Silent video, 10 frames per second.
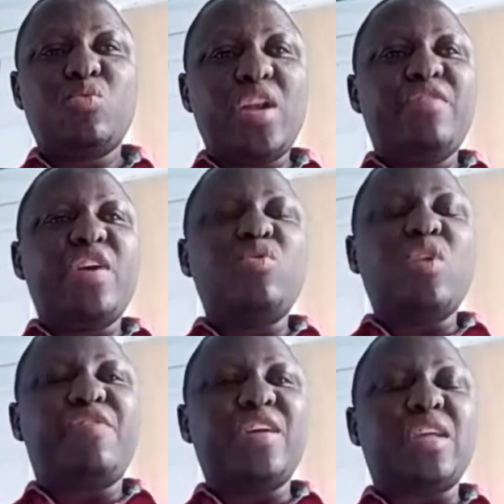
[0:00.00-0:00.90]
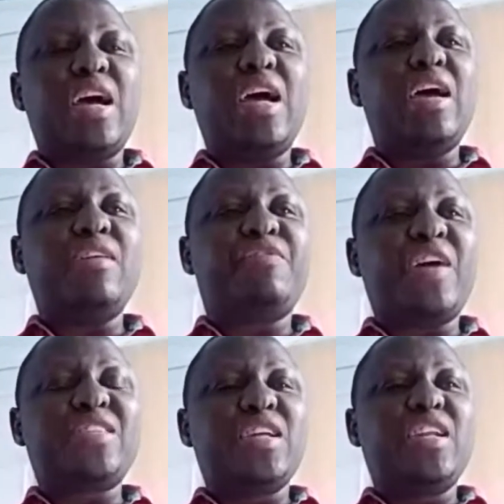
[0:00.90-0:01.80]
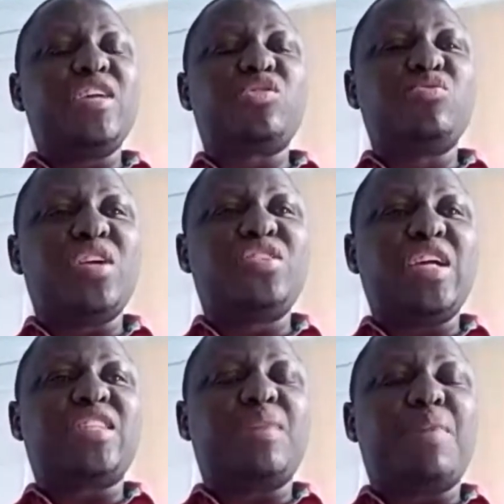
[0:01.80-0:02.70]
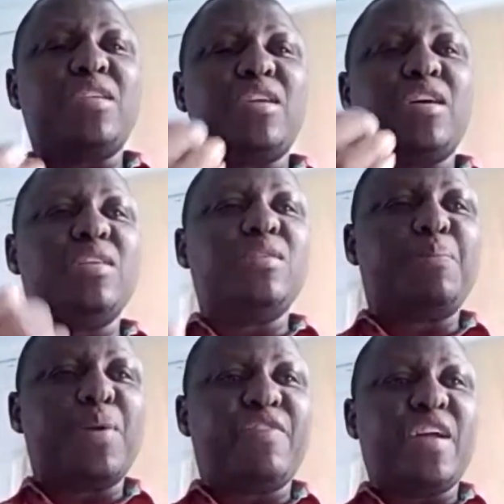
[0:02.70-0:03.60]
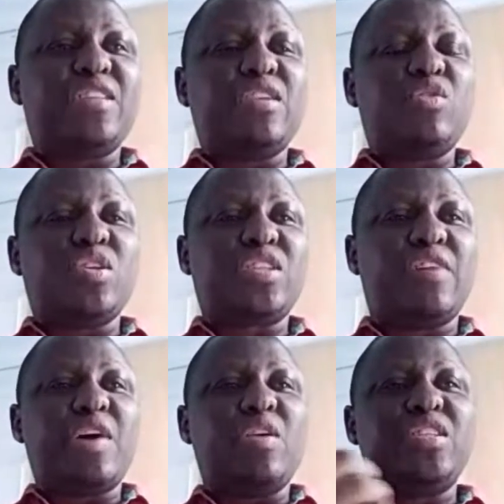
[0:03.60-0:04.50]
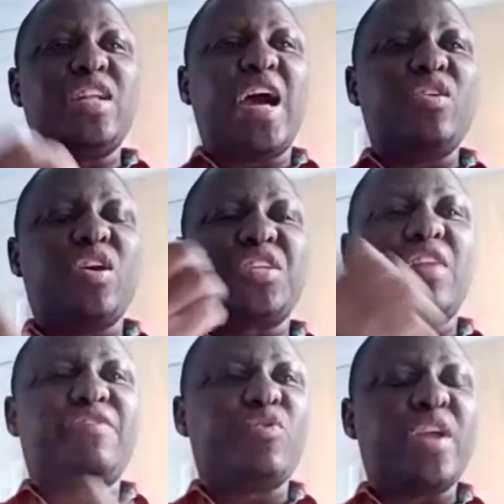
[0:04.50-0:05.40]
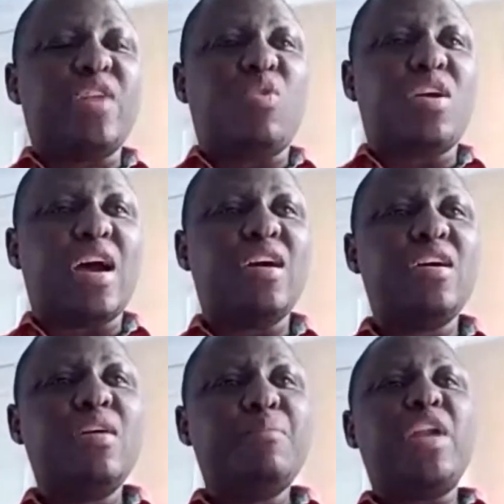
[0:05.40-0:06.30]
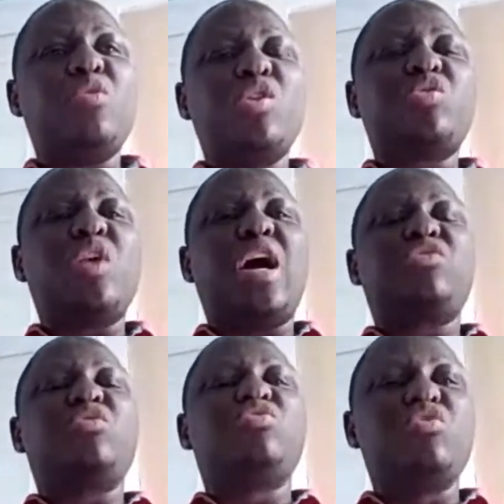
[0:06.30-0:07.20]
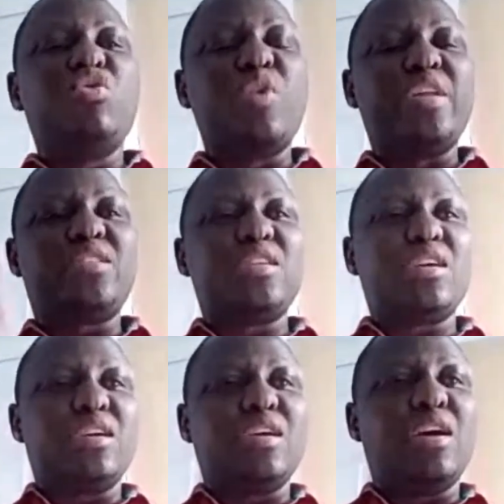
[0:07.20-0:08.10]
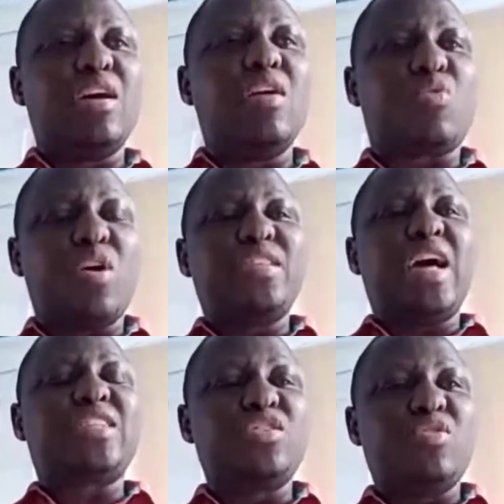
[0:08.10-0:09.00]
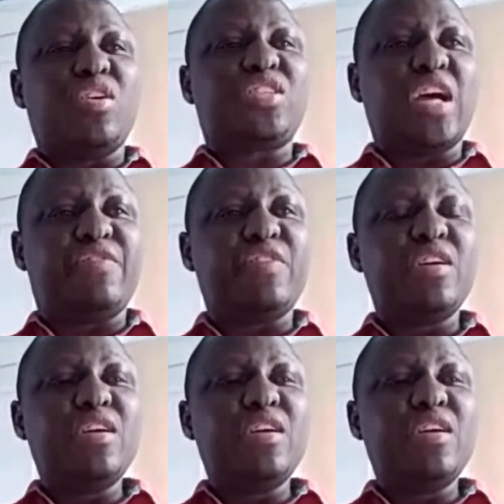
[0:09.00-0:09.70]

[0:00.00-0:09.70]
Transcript: Whenever you are fasting, fasting is not just about preventing yourself, denying yourself food and water, but it also has to do with conducting yourself,